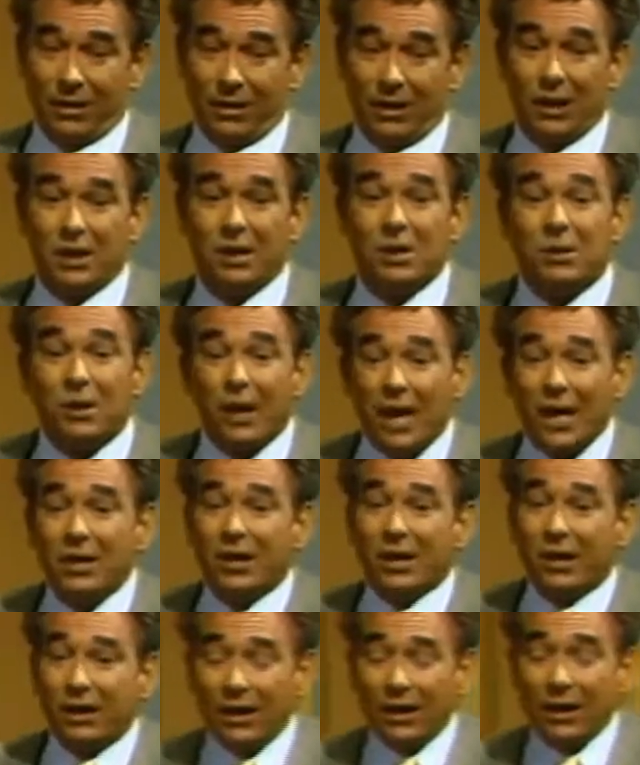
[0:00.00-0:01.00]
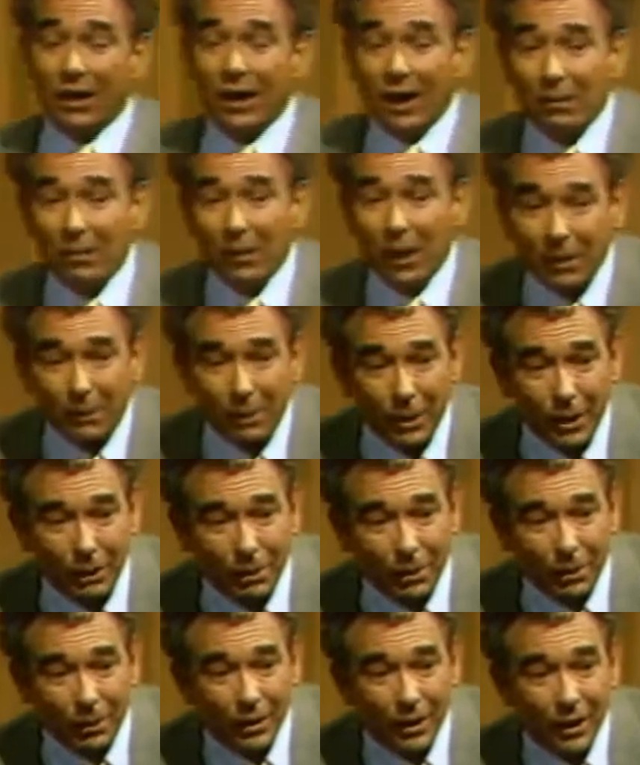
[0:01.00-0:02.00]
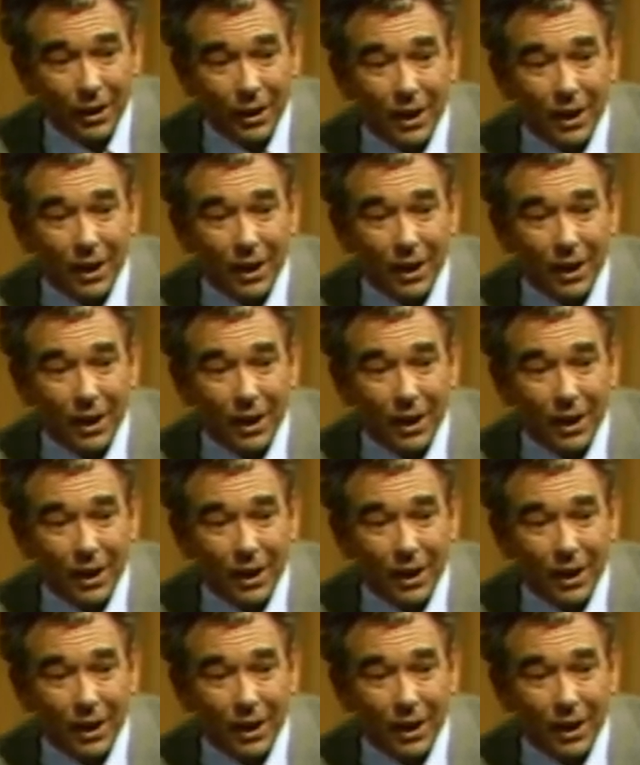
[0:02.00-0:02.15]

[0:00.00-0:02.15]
It's tragic to hear how many people